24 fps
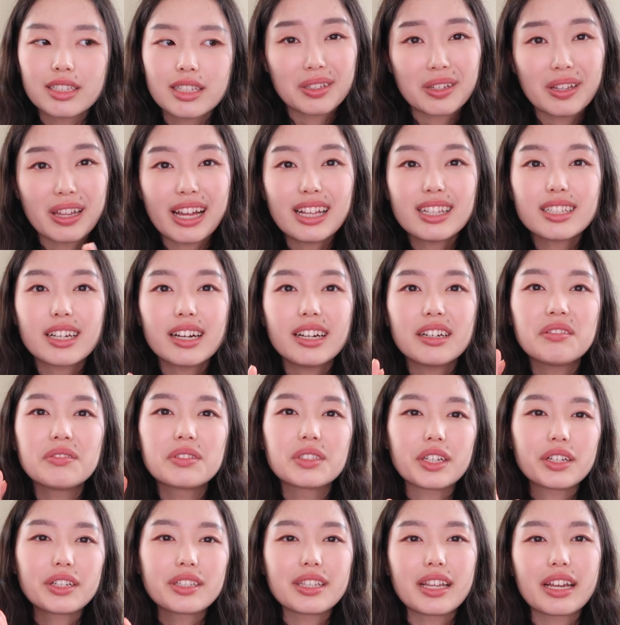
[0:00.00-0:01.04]
So that's kind of
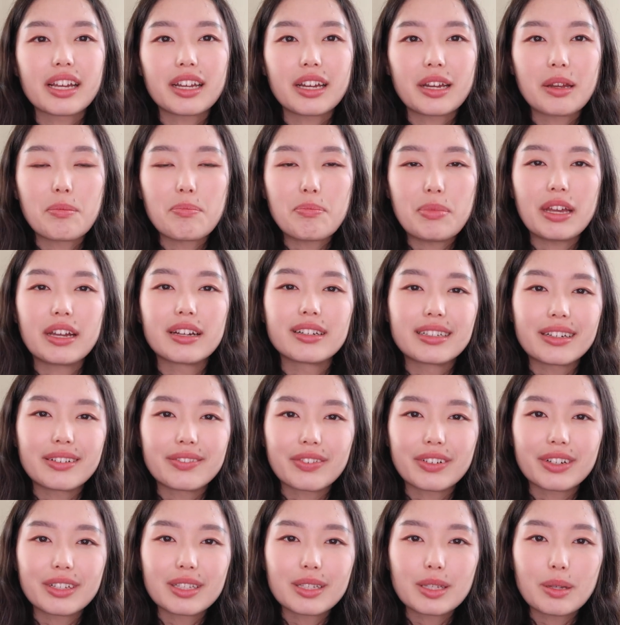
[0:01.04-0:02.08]
just like a big
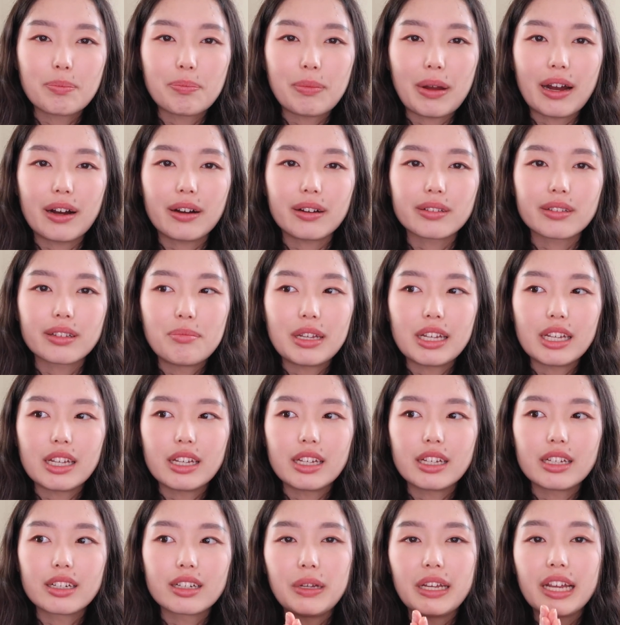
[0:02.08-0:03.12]
difference about
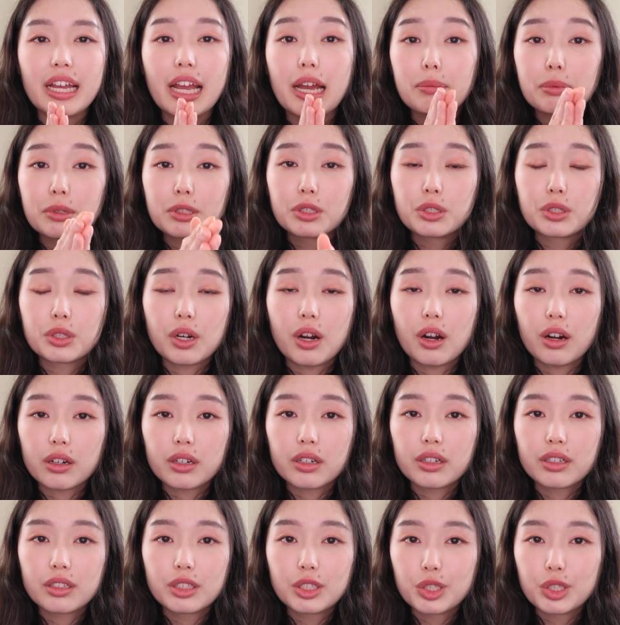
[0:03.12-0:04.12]
me being able to talk